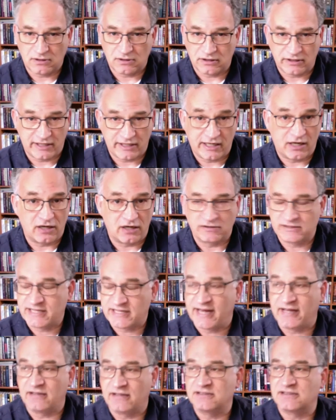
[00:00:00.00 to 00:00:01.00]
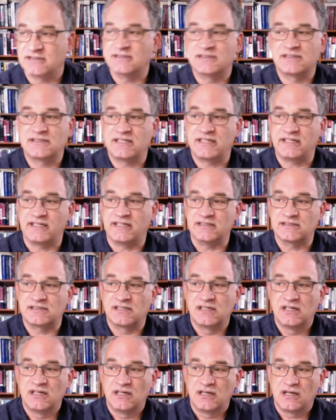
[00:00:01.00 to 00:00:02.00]
in our towns and cities,
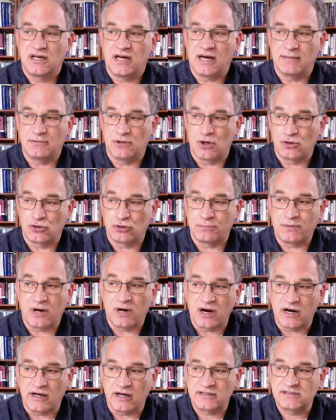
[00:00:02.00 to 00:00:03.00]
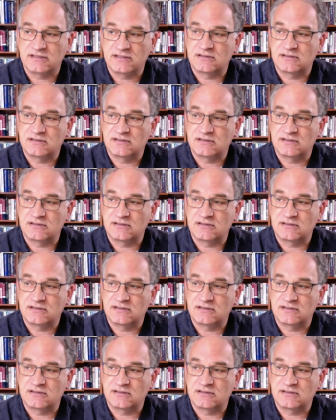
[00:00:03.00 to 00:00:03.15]
uh, local parks,